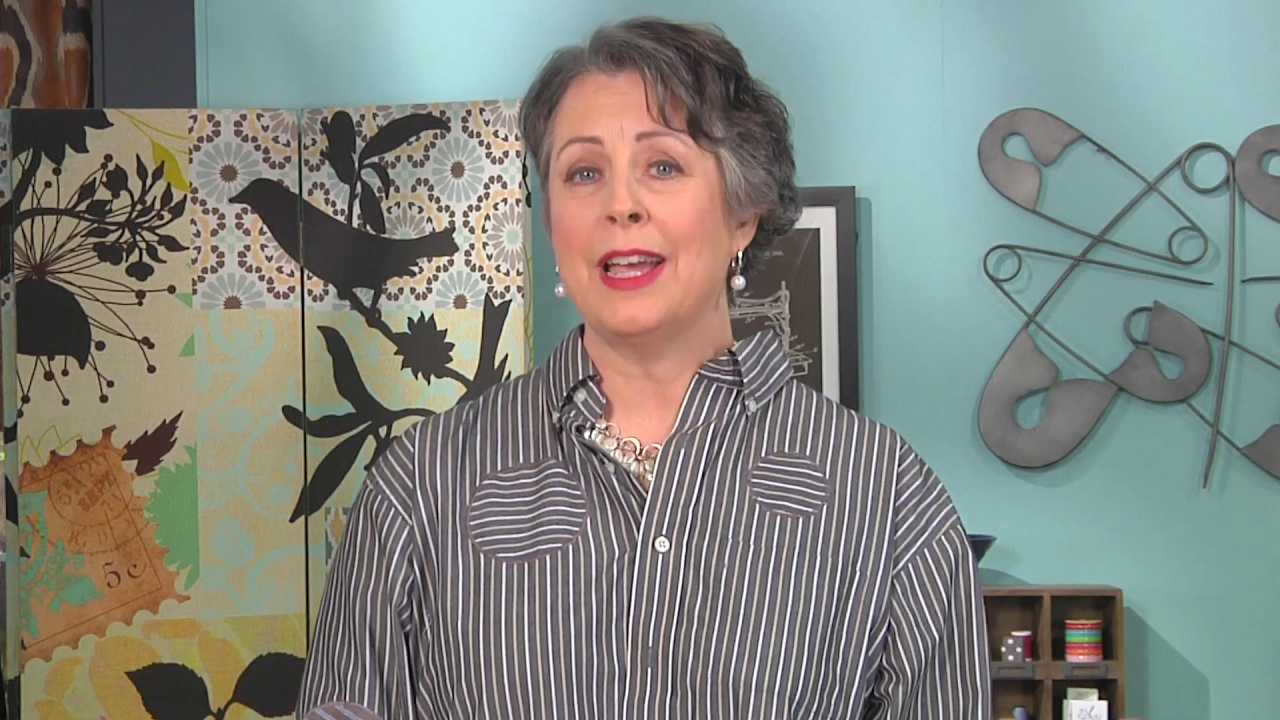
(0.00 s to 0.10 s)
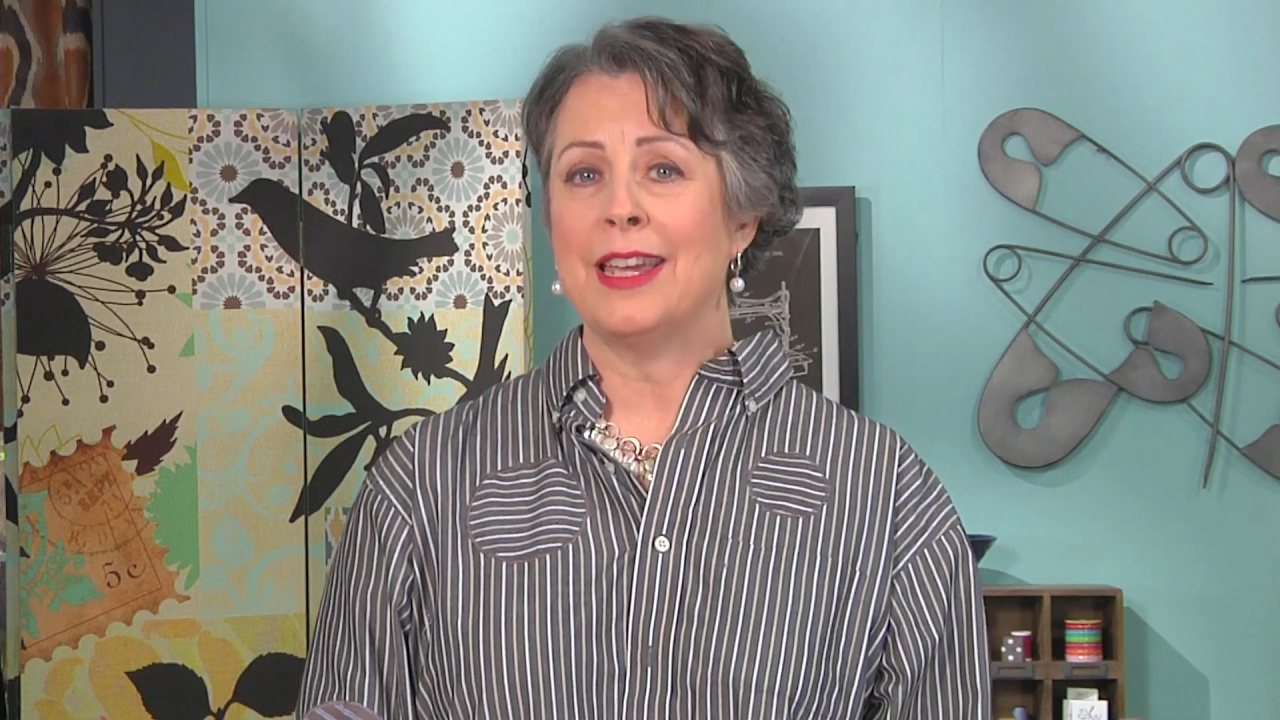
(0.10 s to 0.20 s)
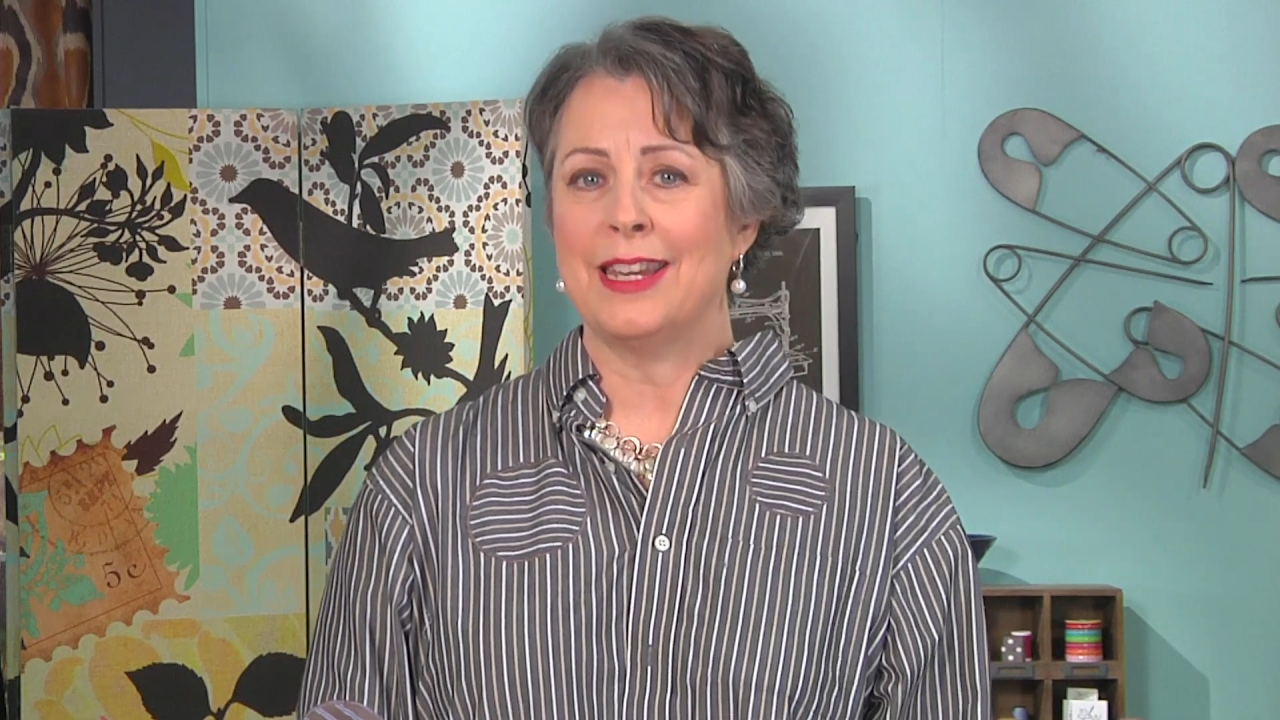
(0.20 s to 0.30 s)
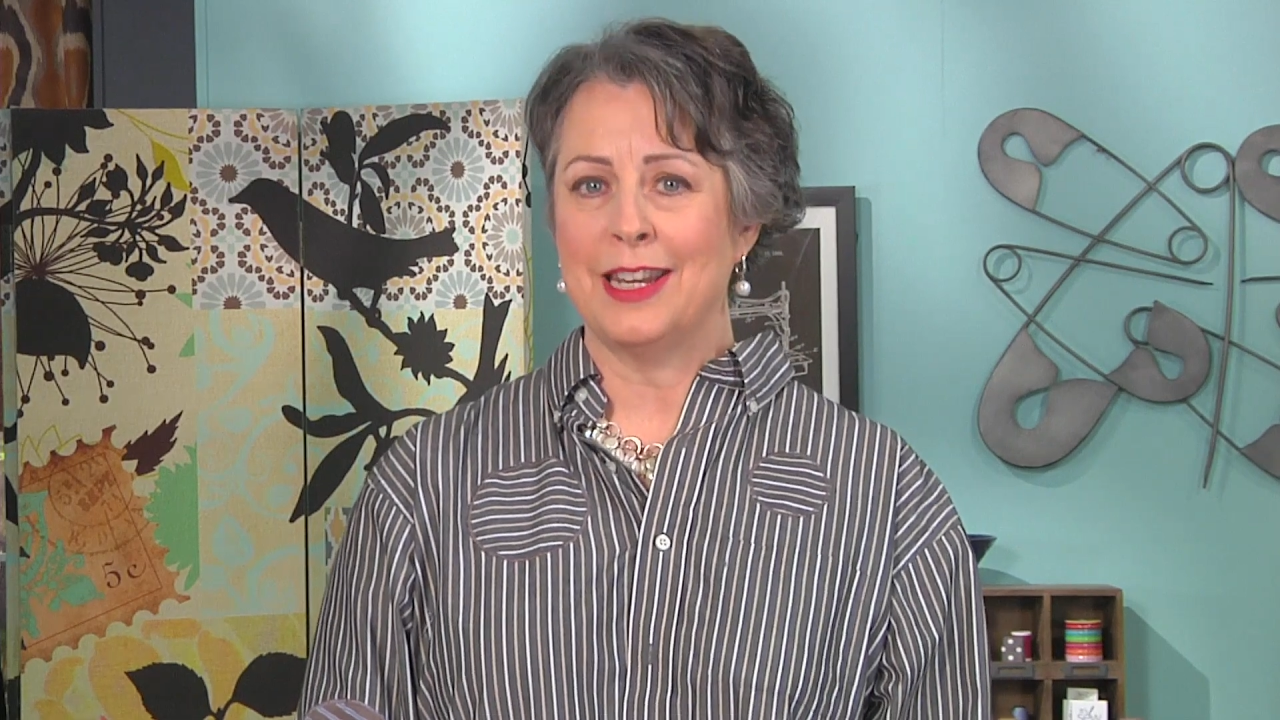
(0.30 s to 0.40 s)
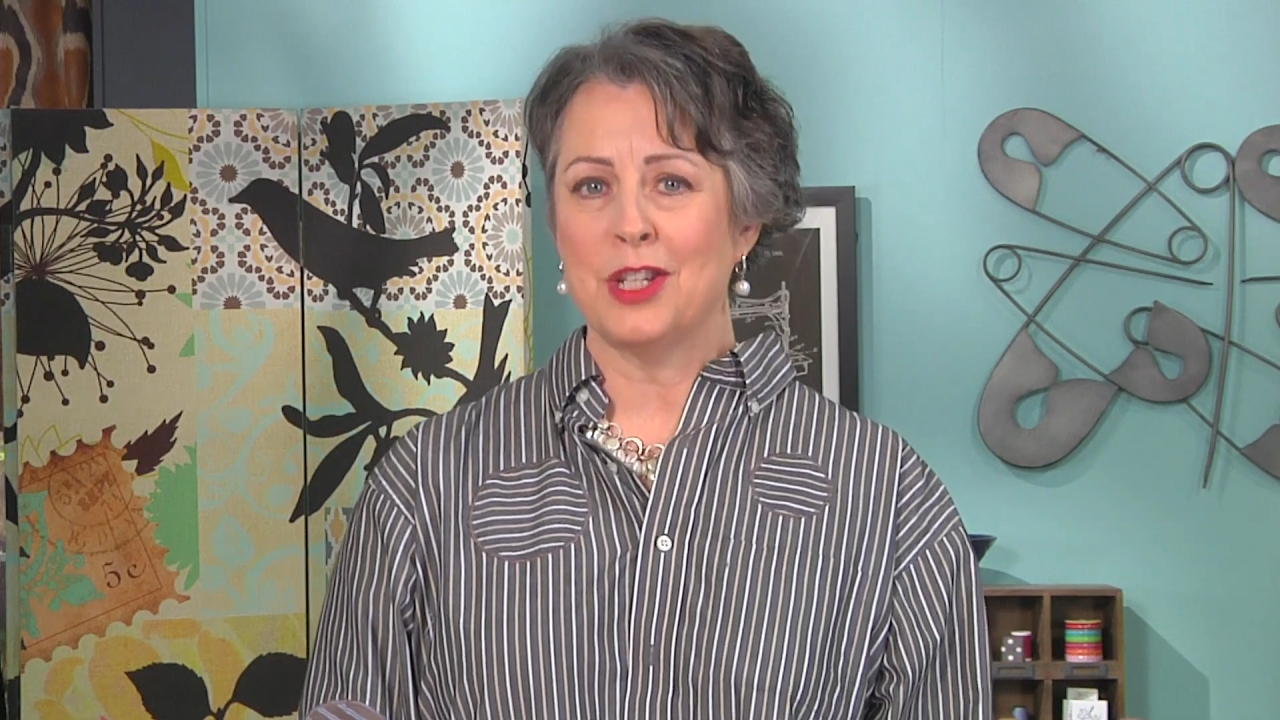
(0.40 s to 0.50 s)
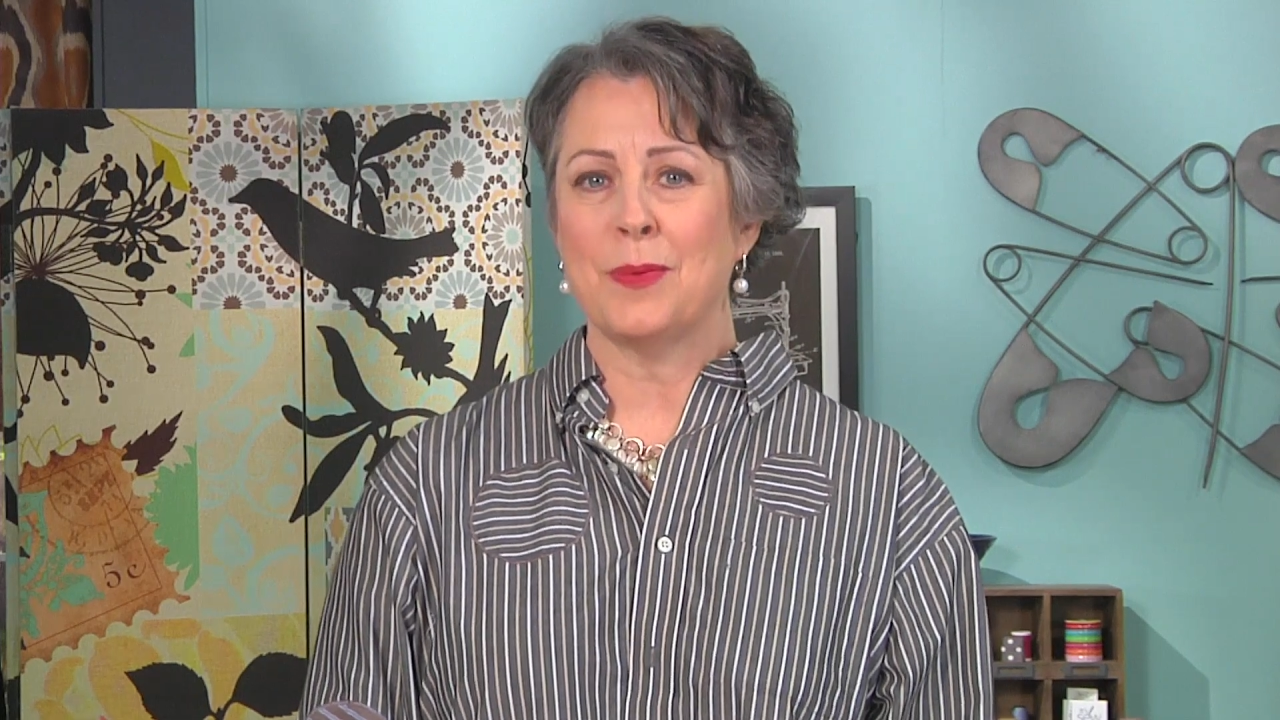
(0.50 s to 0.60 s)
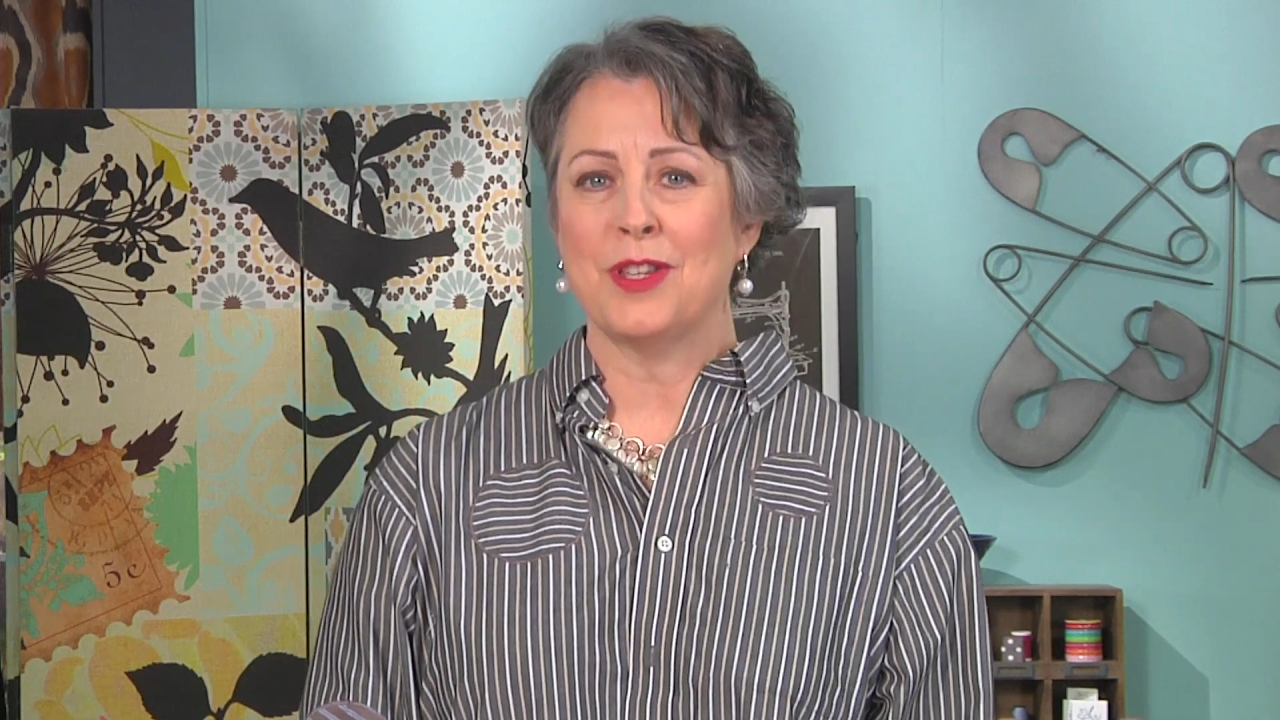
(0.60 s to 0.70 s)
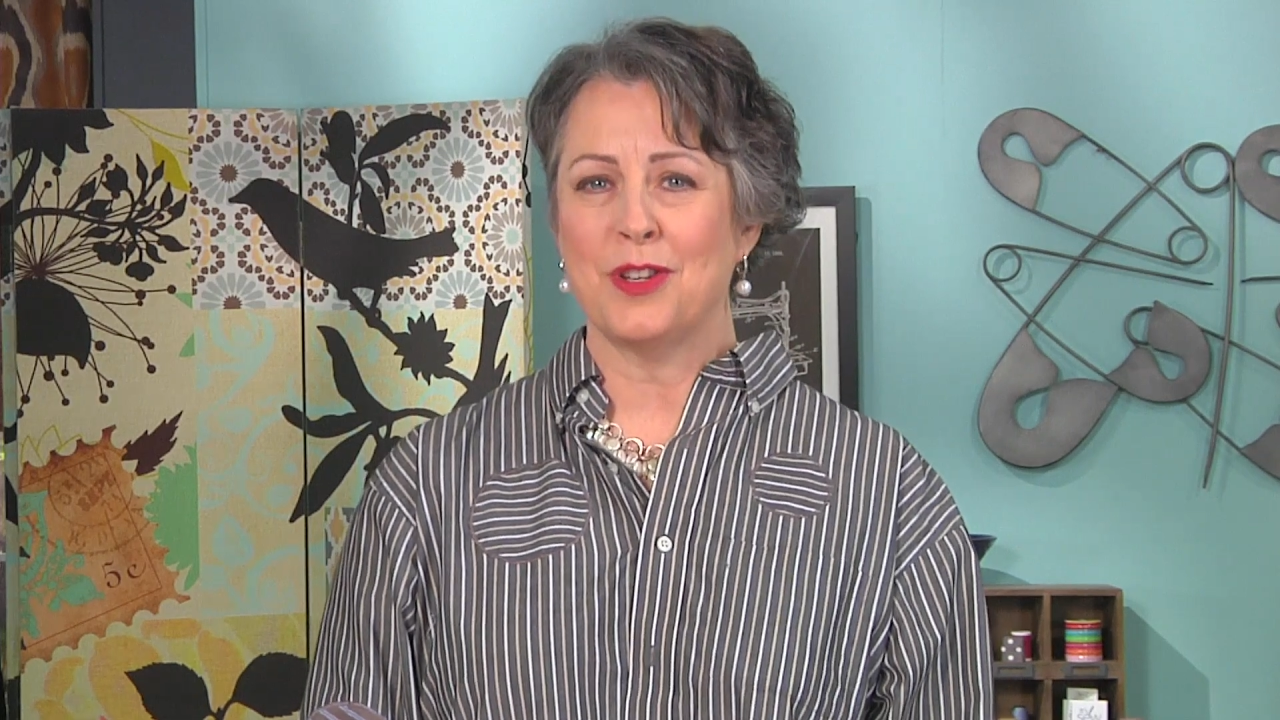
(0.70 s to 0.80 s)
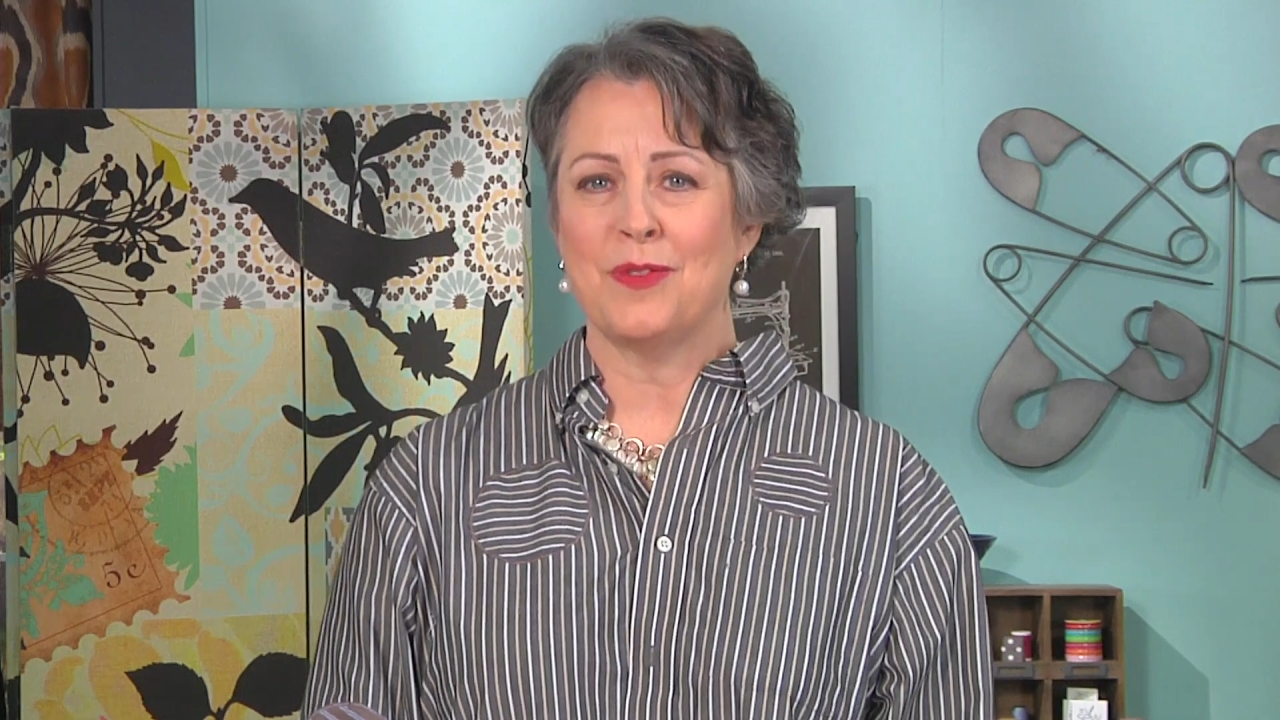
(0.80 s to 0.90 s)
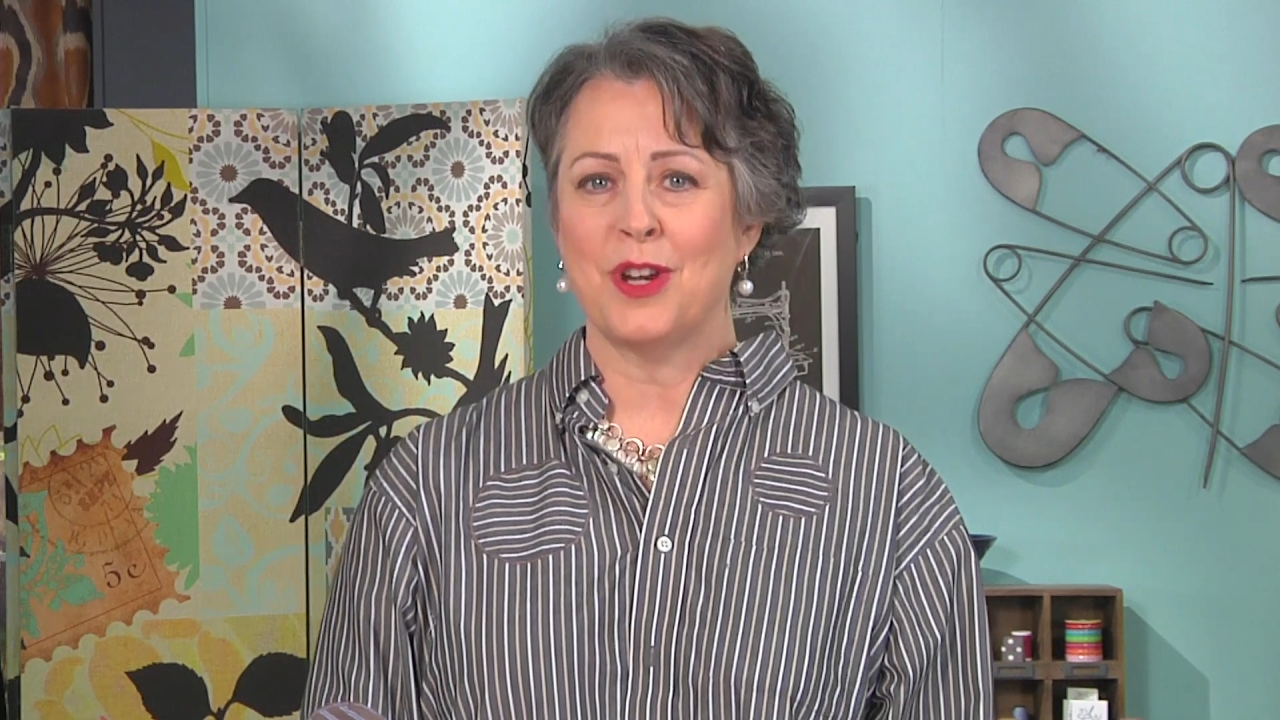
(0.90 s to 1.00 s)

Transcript: and inexpensive